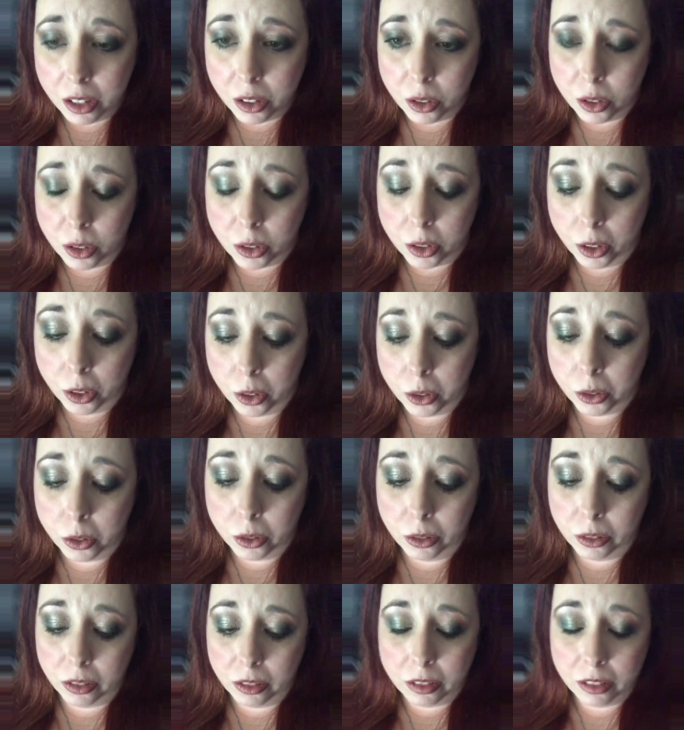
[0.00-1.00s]

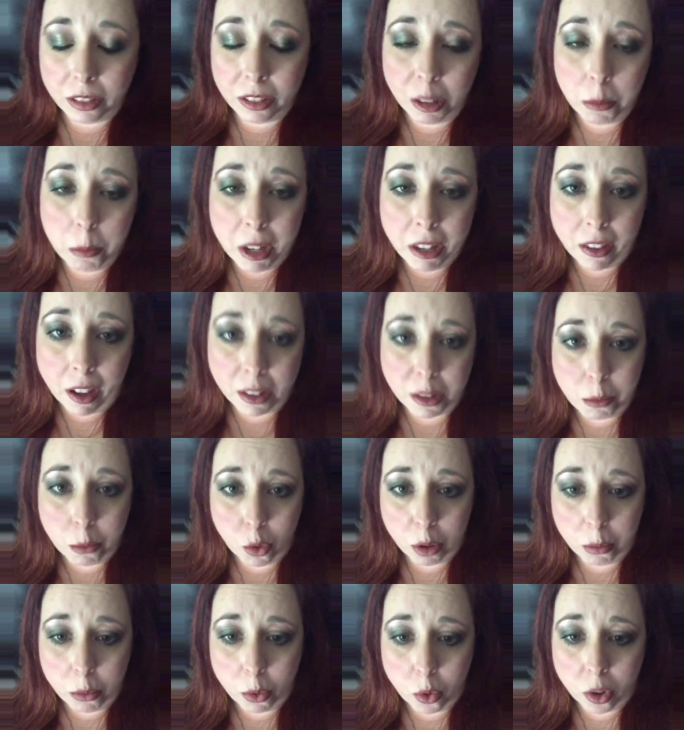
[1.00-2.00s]
So, to me, that's
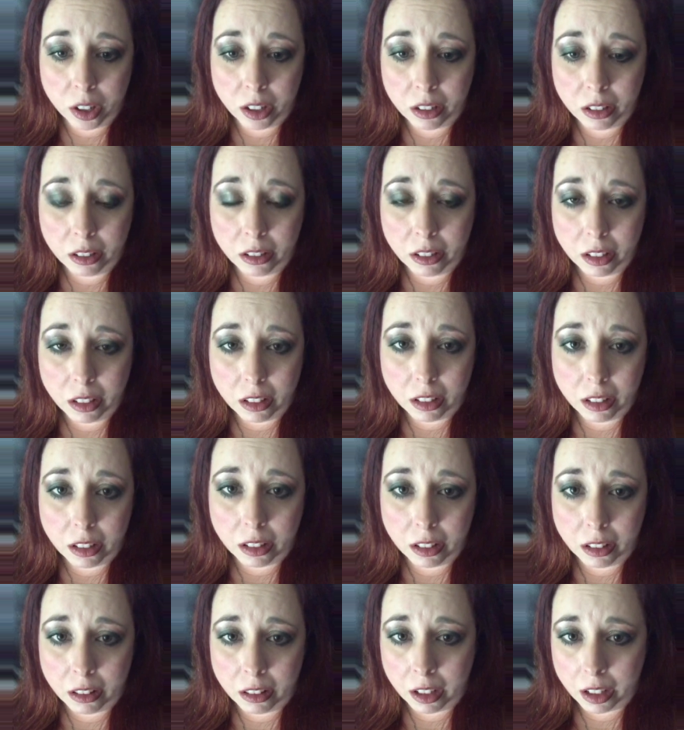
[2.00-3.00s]
more important
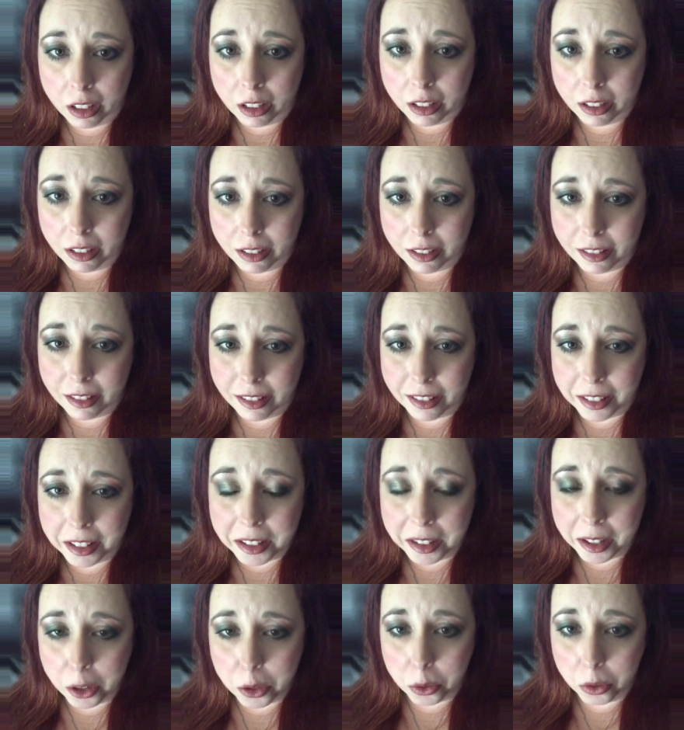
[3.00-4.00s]
than the
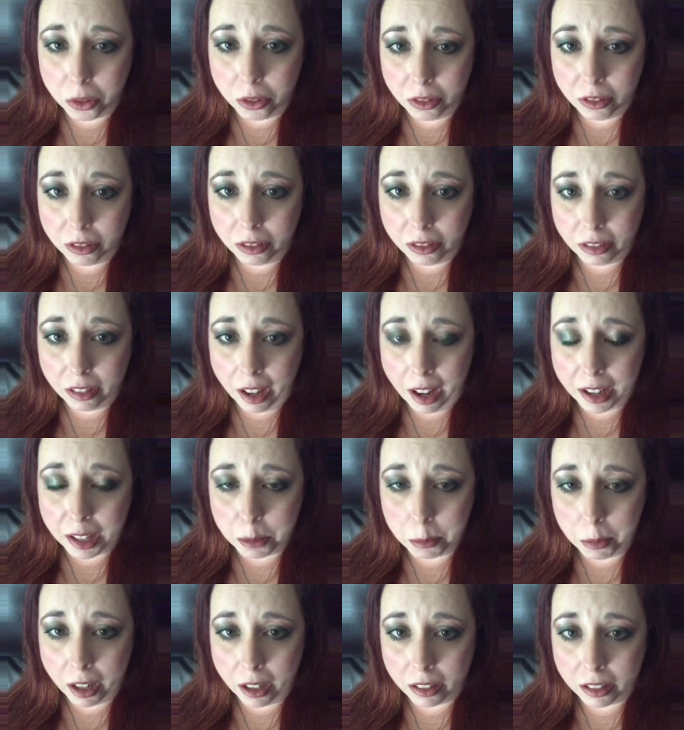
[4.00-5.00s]
sexual
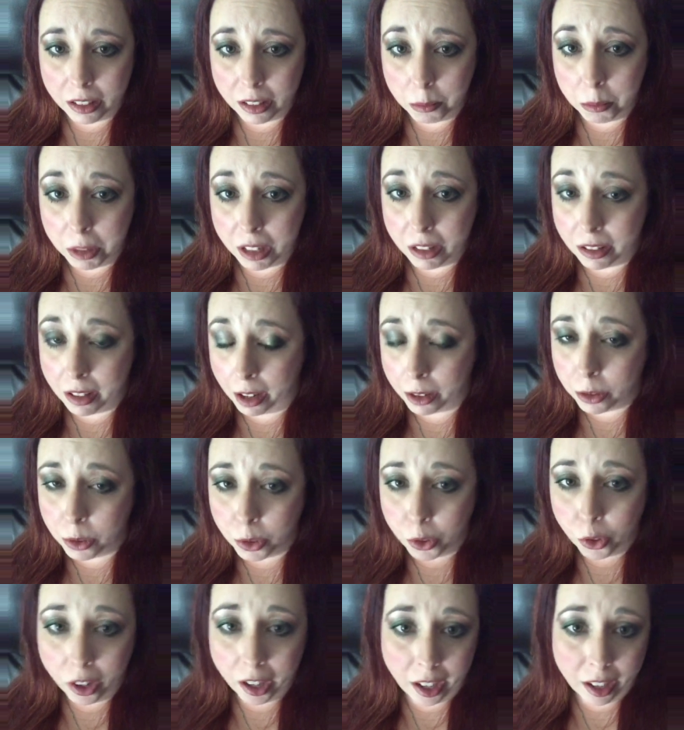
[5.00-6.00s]
aspect. I mean, sex
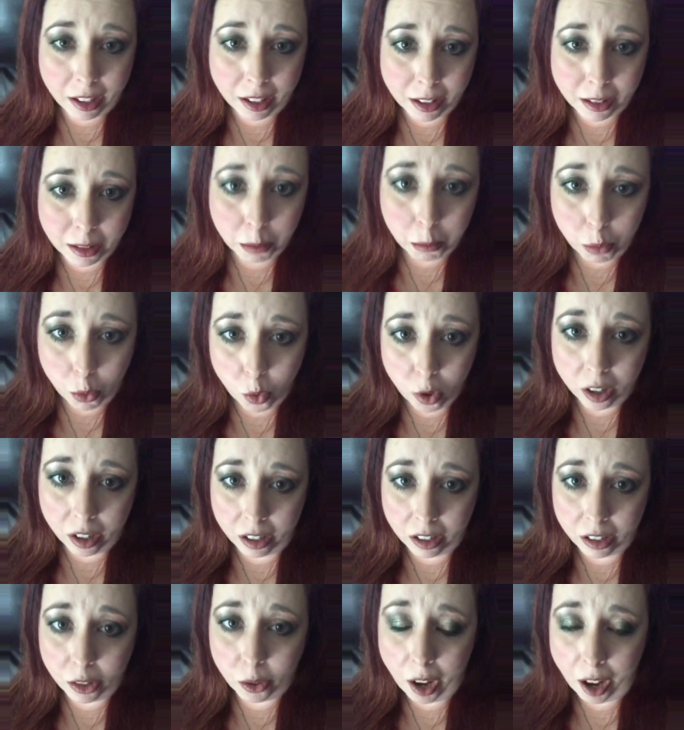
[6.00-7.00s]
is great. It's important.